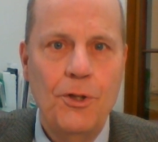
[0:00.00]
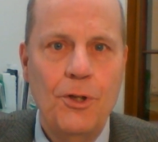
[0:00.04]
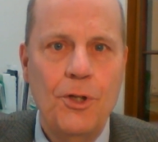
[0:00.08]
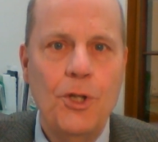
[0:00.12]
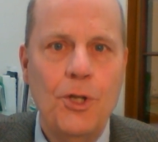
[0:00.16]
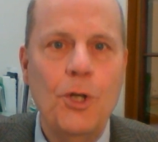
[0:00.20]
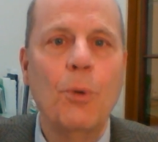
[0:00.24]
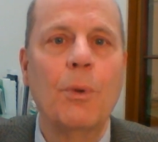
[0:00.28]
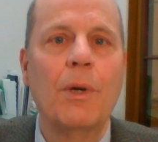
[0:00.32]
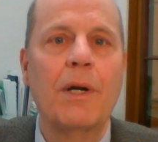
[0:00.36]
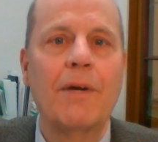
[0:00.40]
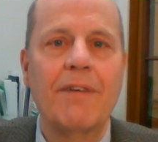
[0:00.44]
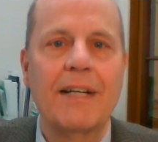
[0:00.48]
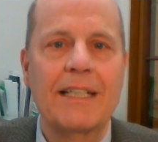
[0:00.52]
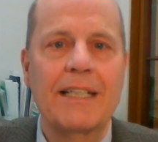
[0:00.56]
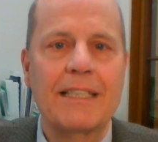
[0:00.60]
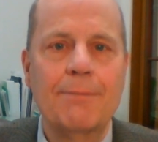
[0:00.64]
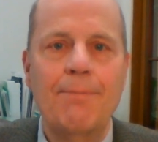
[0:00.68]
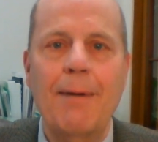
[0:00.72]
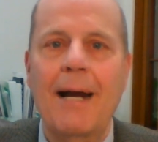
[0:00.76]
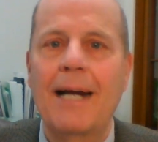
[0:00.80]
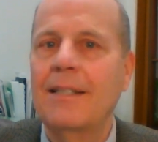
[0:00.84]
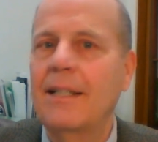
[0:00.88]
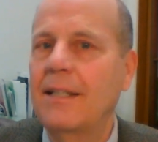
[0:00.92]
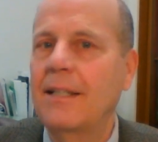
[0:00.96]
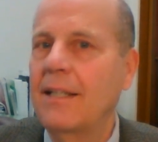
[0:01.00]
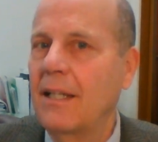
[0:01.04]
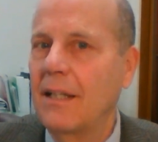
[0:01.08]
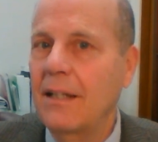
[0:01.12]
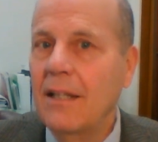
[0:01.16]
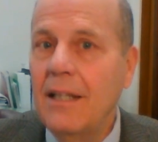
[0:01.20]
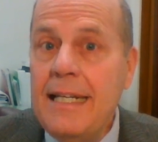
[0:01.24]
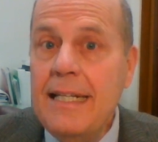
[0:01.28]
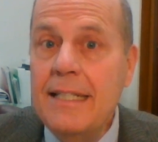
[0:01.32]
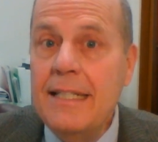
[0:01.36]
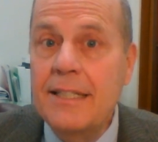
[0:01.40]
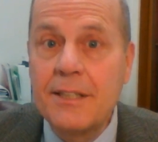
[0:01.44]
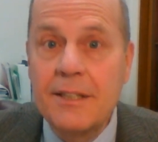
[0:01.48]
you would have expected at
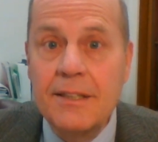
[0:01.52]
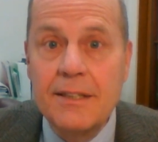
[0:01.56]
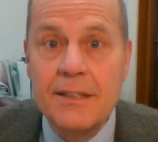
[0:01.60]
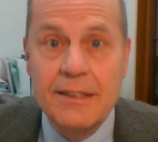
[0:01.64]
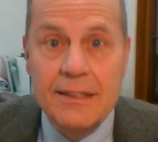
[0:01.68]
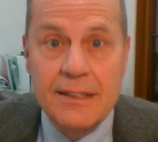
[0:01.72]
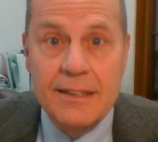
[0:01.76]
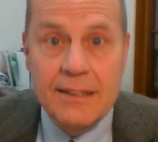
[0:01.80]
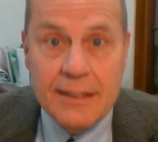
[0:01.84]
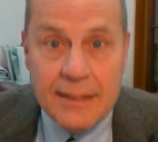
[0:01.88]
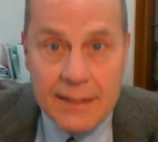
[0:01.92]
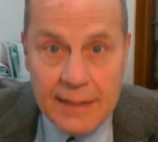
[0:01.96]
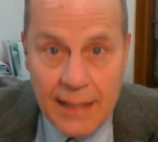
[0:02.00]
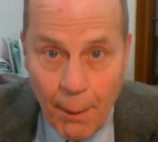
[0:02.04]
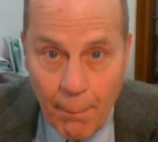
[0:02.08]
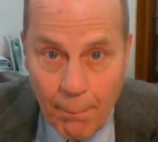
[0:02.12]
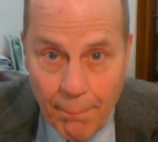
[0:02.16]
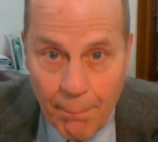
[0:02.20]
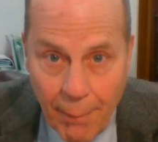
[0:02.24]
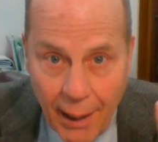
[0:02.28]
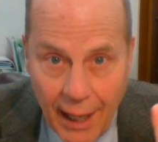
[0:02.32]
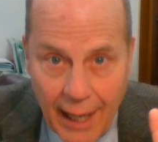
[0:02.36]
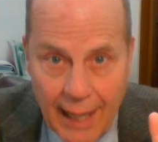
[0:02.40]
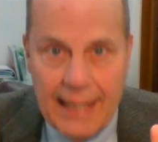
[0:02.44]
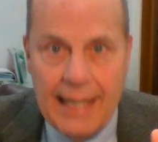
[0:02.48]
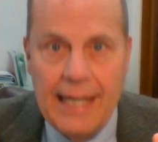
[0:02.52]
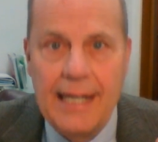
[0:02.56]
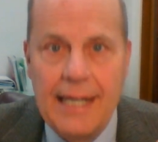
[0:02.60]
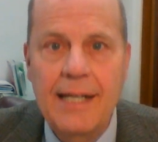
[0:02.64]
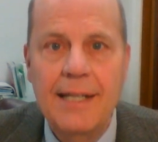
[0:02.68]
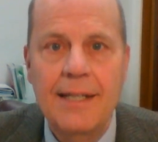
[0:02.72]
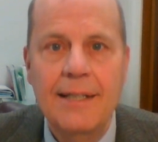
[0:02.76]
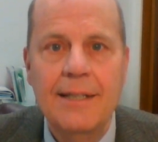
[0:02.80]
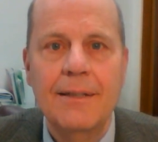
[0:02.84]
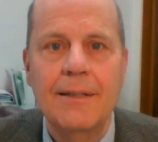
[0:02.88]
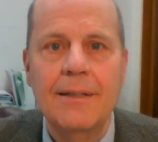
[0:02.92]
least somebody